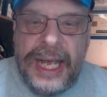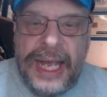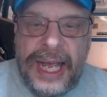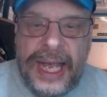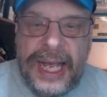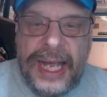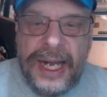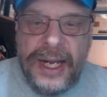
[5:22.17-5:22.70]

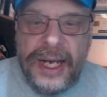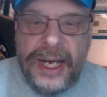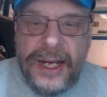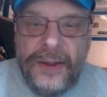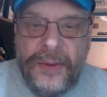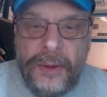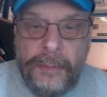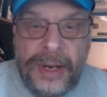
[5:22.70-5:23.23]
and
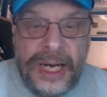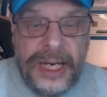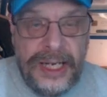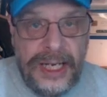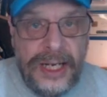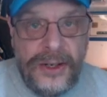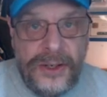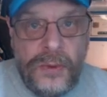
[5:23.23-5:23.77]
the
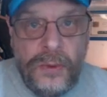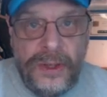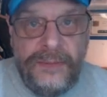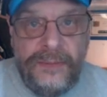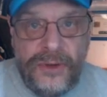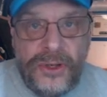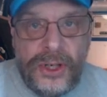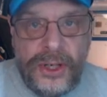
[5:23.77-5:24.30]
Buccaneers
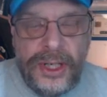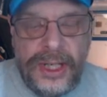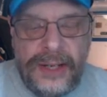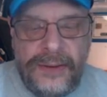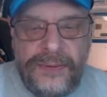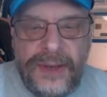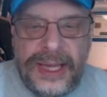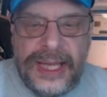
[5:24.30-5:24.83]
would certainly
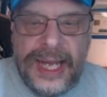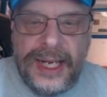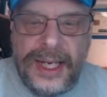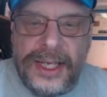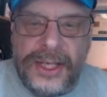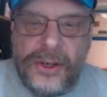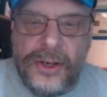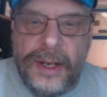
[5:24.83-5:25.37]
fit that
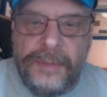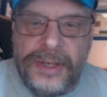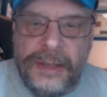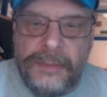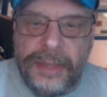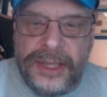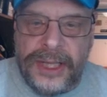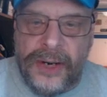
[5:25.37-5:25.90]

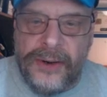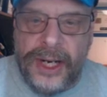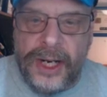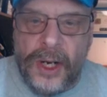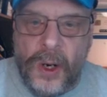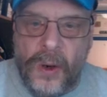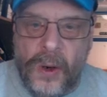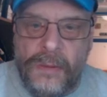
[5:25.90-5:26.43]
description. But they're at
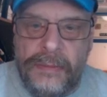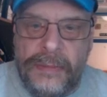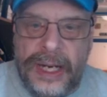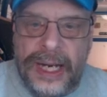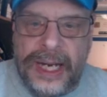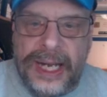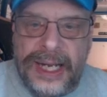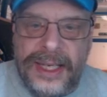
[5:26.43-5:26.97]
home
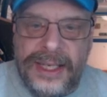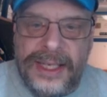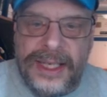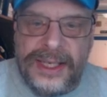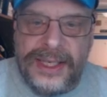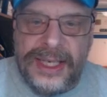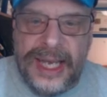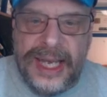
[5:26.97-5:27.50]
against the
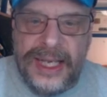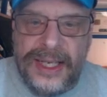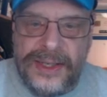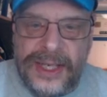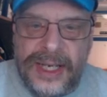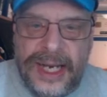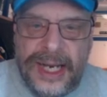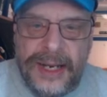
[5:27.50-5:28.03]

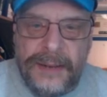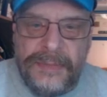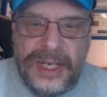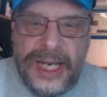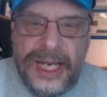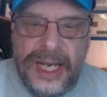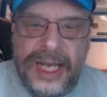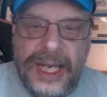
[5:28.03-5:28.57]
Saints. I'm
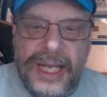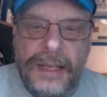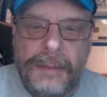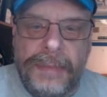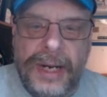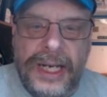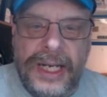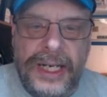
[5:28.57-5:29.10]
taking the
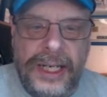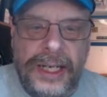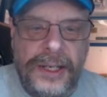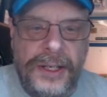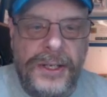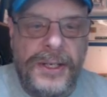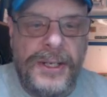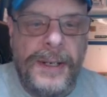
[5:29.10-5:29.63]

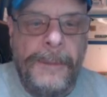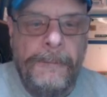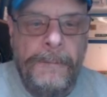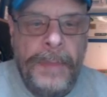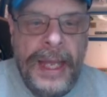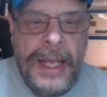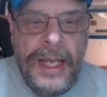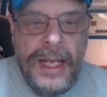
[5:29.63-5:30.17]
Buccaneers.
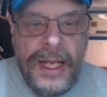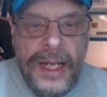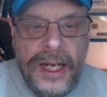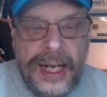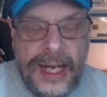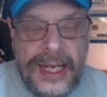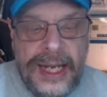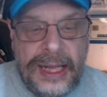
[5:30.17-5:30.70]

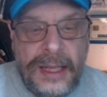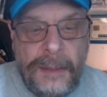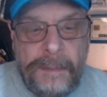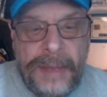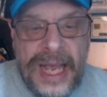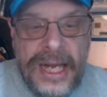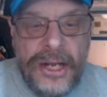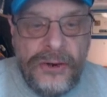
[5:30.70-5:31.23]
Now, you got the
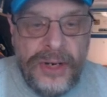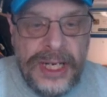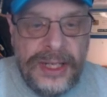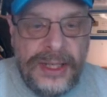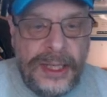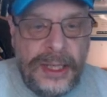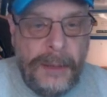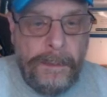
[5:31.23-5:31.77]

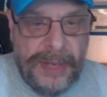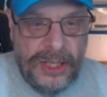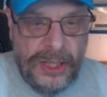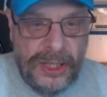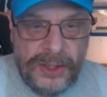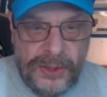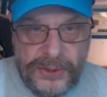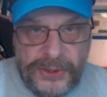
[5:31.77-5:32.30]
Patriots at the
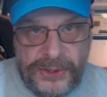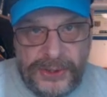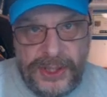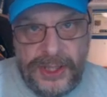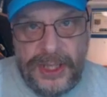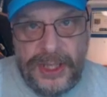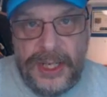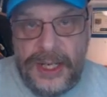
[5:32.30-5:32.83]
Bills.
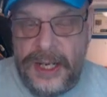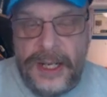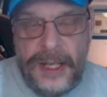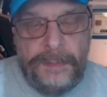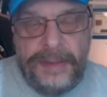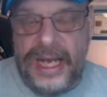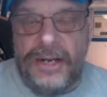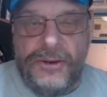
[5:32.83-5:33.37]

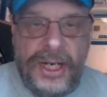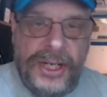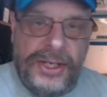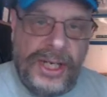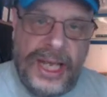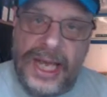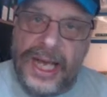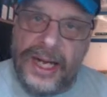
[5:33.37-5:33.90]
The Patriots,
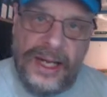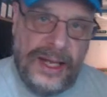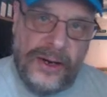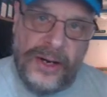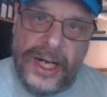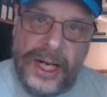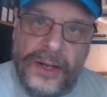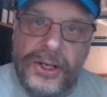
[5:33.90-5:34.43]
again, they're
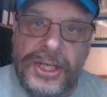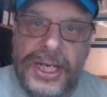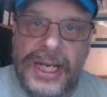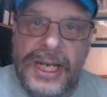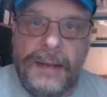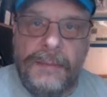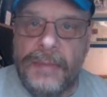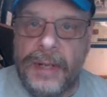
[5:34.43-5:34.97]
another
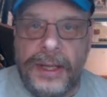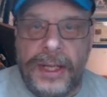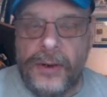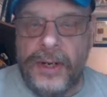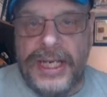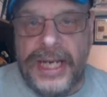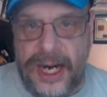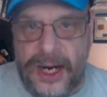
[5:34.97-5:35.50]
team. They're
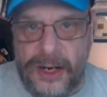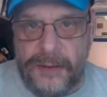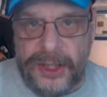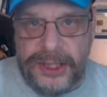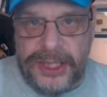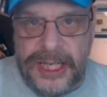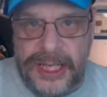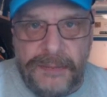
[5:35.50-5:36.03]
a terrible
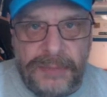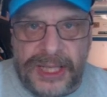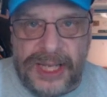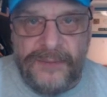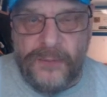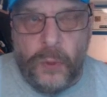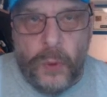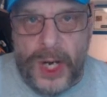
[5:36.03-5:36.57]
team, but
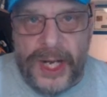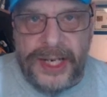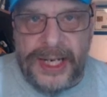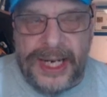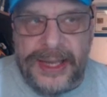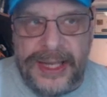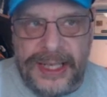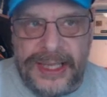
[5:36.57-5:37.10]
they've won.
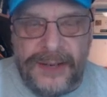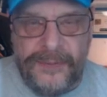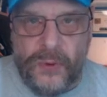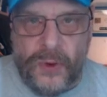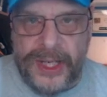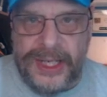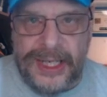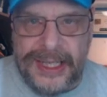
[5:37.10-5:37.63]
I think they've
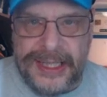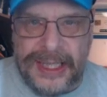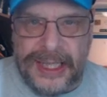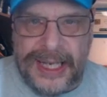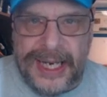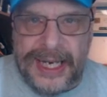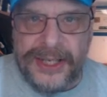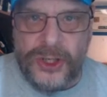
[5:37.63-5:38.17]
won, like, the
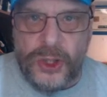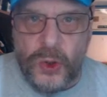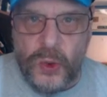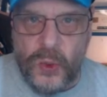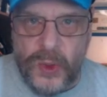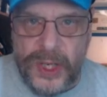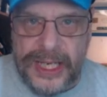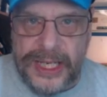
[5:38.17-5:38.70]
last 2
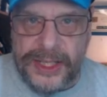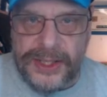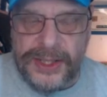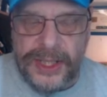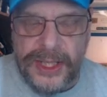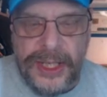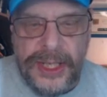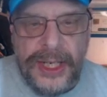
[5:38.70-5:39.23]
weeks.
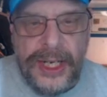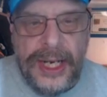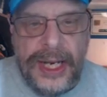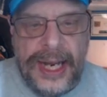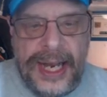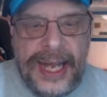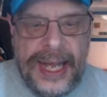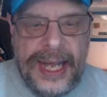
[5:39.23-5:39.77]

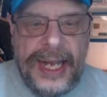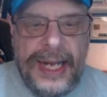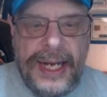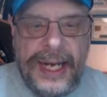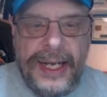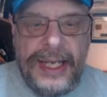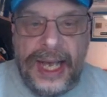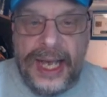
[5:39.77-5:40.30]
And,
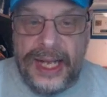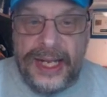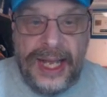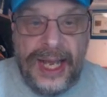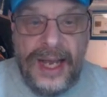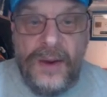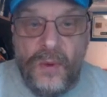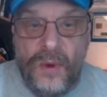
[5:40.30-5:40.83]
yeah, and
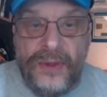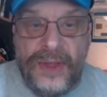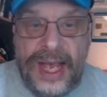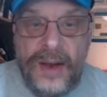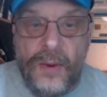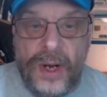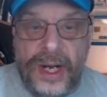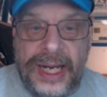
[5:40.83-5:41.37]

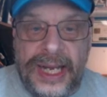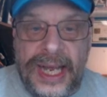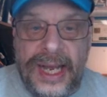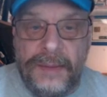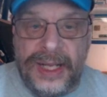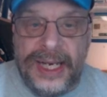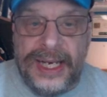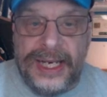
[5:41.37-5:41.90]
they won a
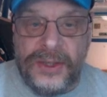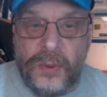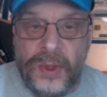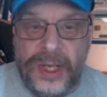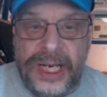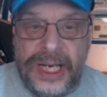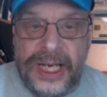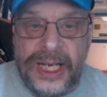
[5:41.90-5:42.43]
game last
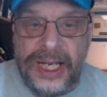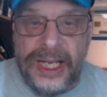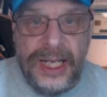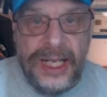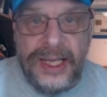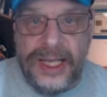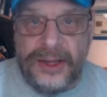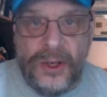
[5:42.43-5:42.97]
week
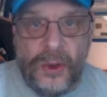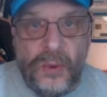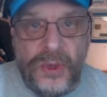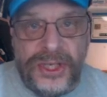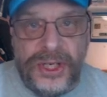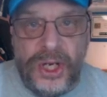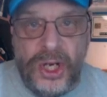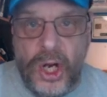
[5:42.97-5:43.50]
that there
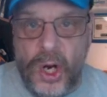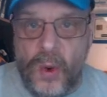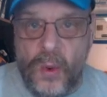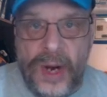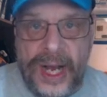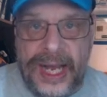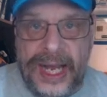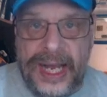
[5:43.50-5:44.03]
was no
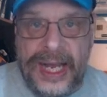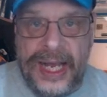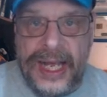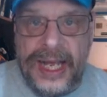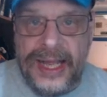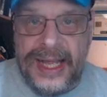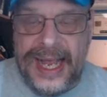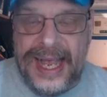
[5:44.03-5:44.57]
way
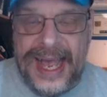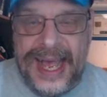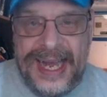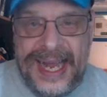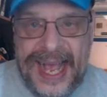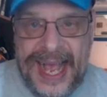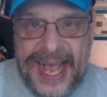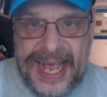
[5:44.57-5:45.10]
they
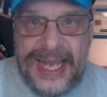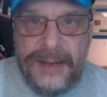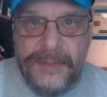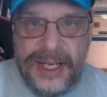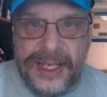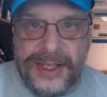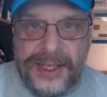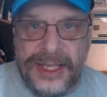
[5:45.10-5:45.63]
had any
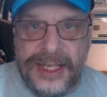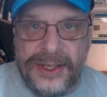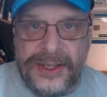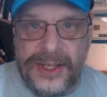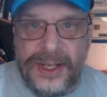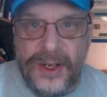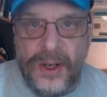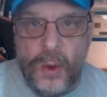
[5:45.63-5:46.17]

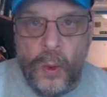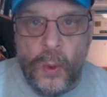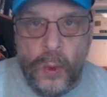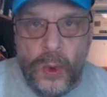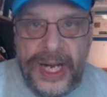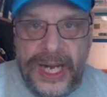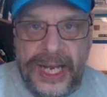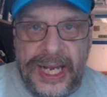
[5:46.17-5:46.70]
business
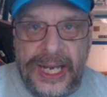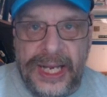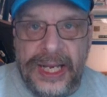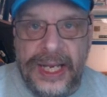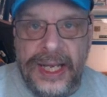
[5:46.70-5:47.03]
winning.